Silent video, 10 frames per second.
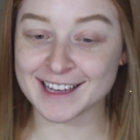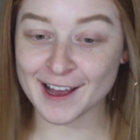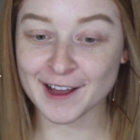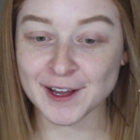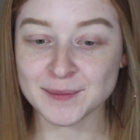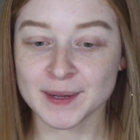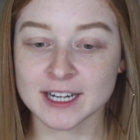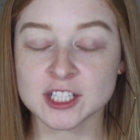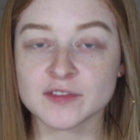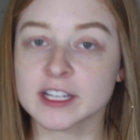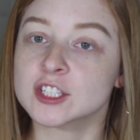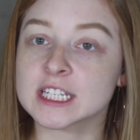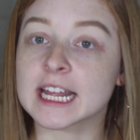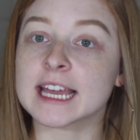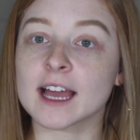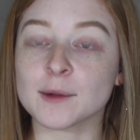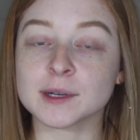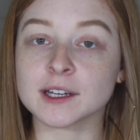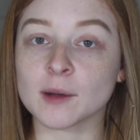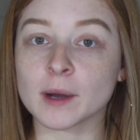but I just figured today I
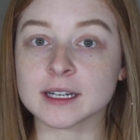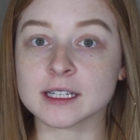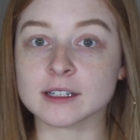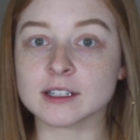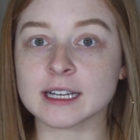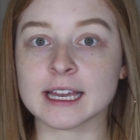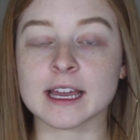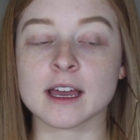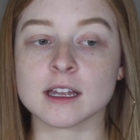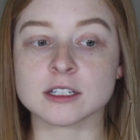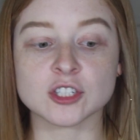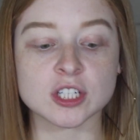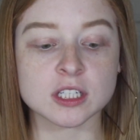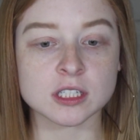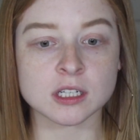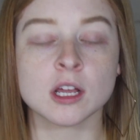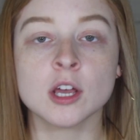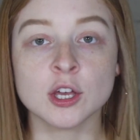would come on here and just